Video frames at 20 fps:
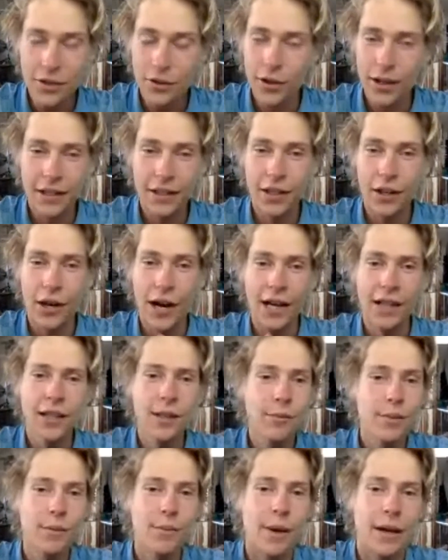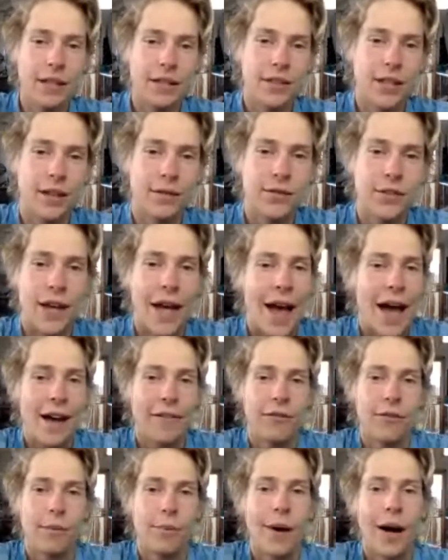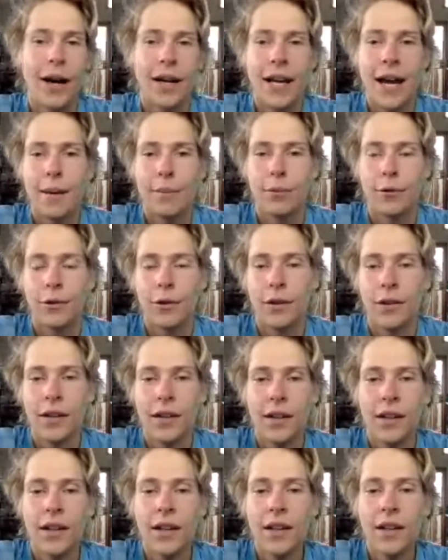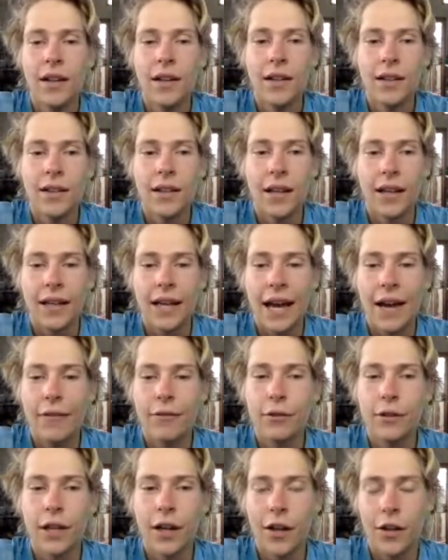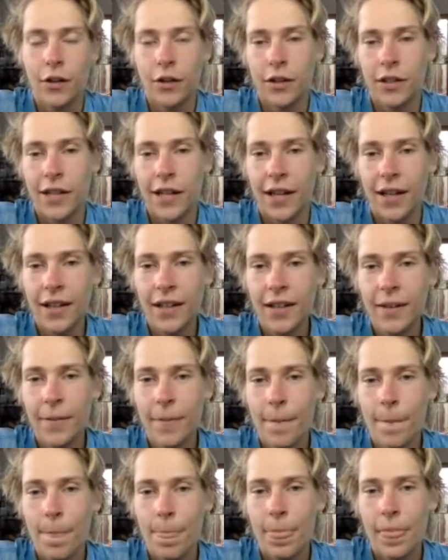Dude, I limit myself to half a pineapple like every other day,